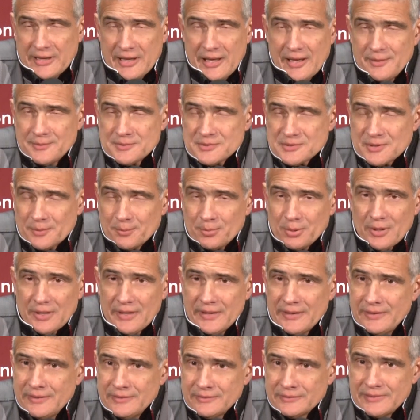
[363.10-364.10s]
games to
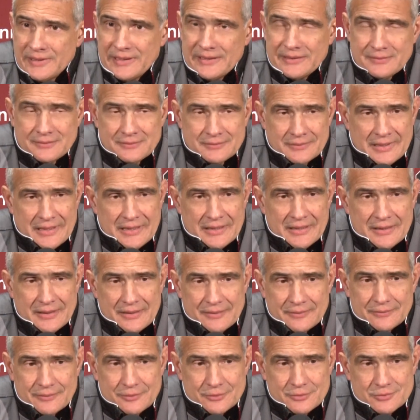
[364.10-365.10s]
play that
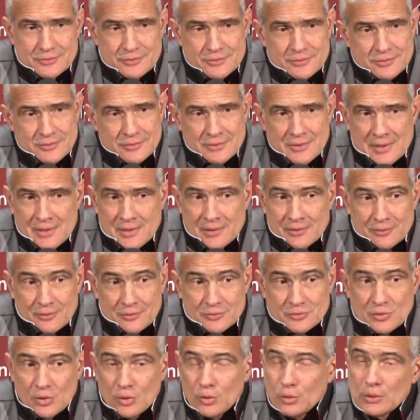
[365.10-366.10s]
there's
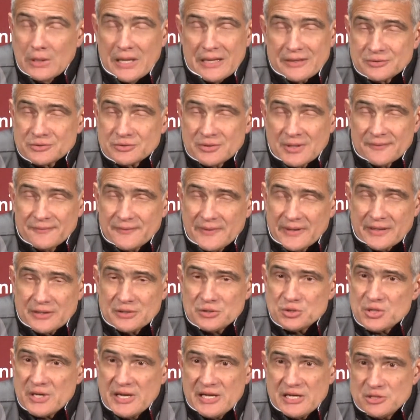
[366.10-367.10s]
a whole lot of stuff that
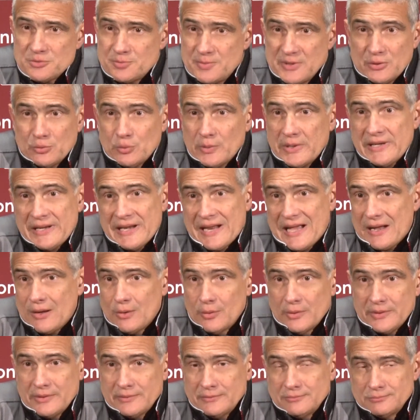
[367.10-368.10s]
can change between
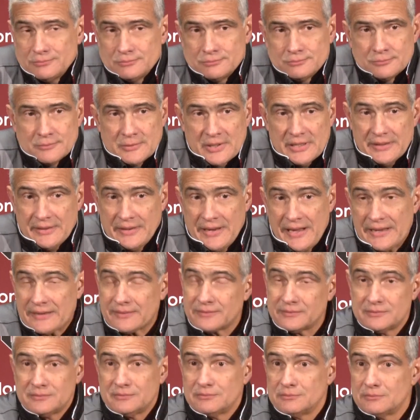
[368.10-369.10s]
now and heck,
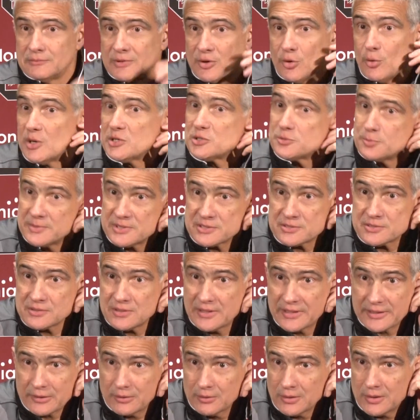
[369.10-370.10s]
Christmas,
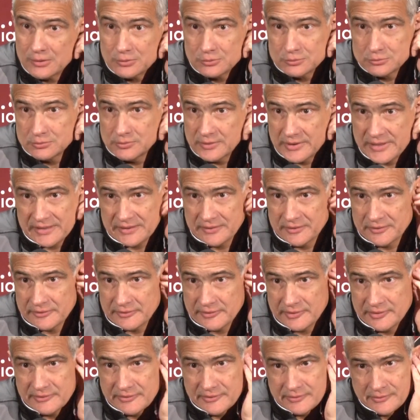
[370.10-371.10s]
let alone the end of the
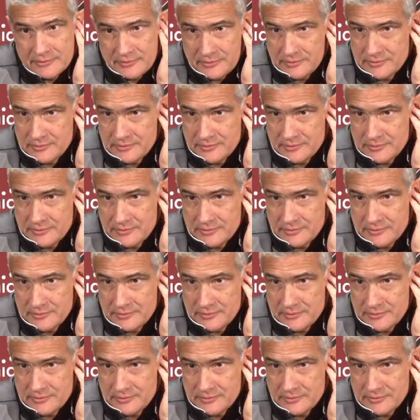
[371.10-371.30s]
season.